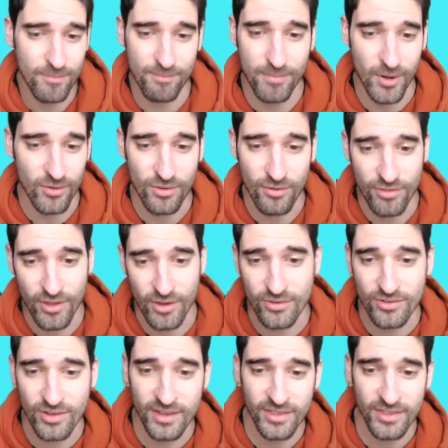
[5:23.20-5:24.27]
both of
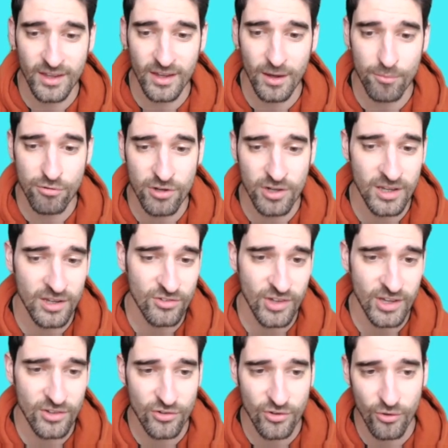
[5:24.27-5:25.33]
those, I think, are pretty
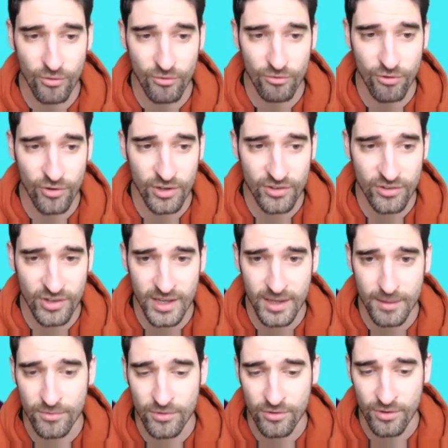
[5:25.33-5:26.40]
essential for your
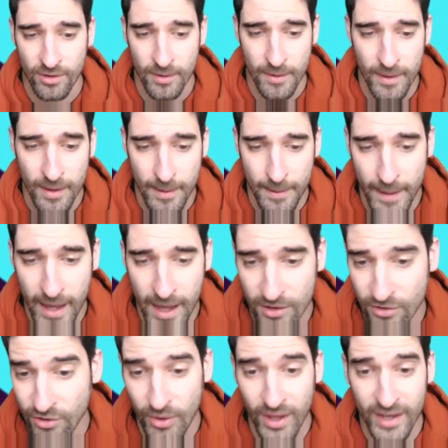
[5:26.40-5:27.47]
teams.
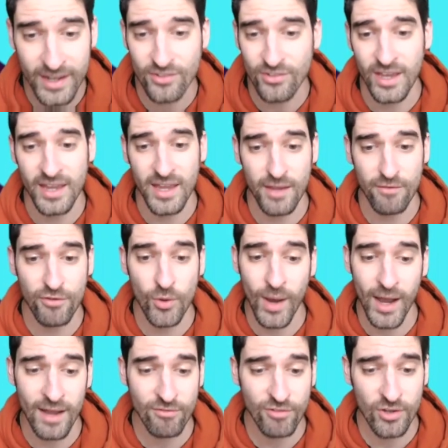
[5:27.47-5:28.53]
So, like I say, if you
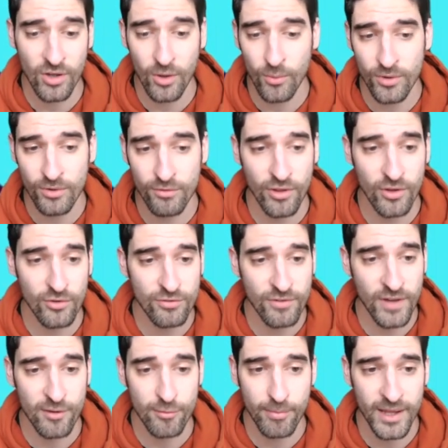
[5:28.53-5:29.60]
haven't got one of those
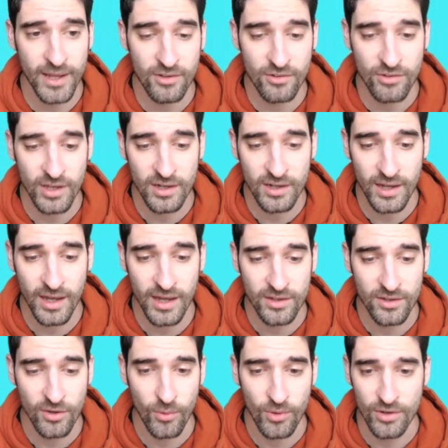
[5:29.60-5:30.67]
5 players in
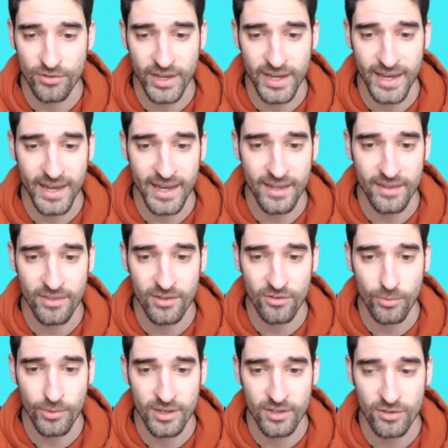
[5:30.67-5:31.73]
and you want to take a hit this
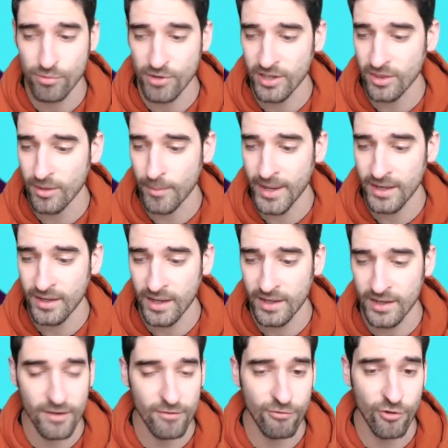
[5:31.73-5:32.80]
week to bring them in and
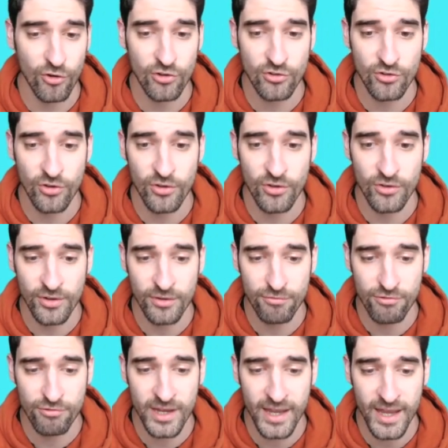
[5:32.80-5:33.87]
it avoids you using a
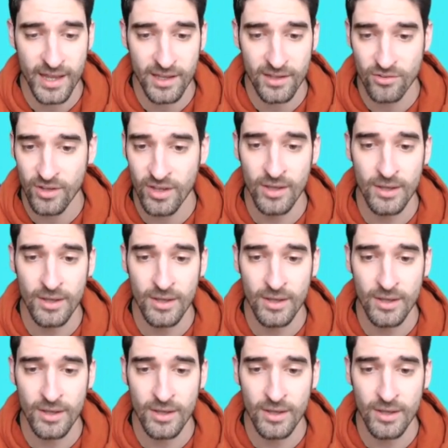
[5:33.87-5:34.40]
free hit,